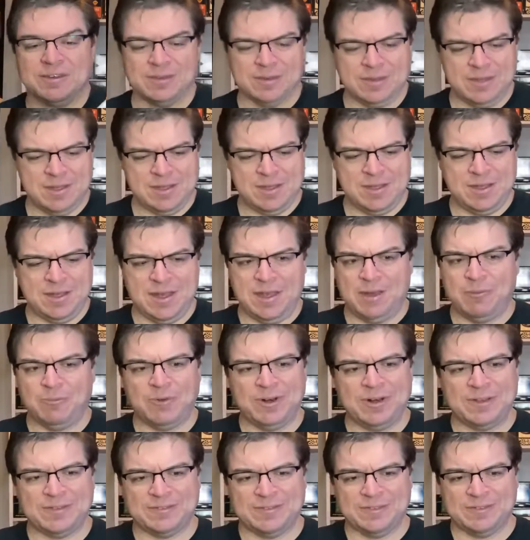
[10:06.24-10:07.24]

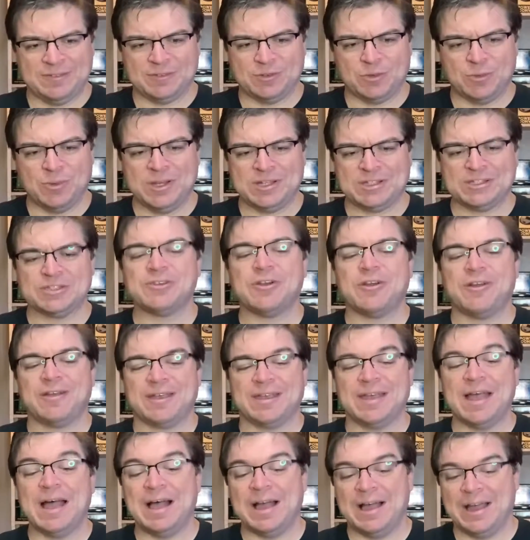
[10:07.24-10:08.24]
What is this? Quick start
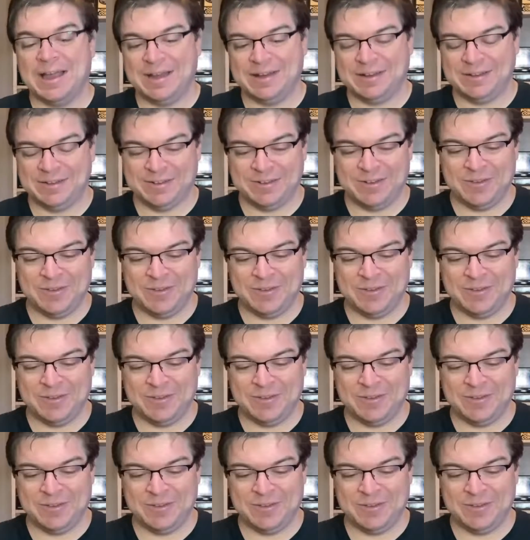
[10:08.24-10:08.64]
guide.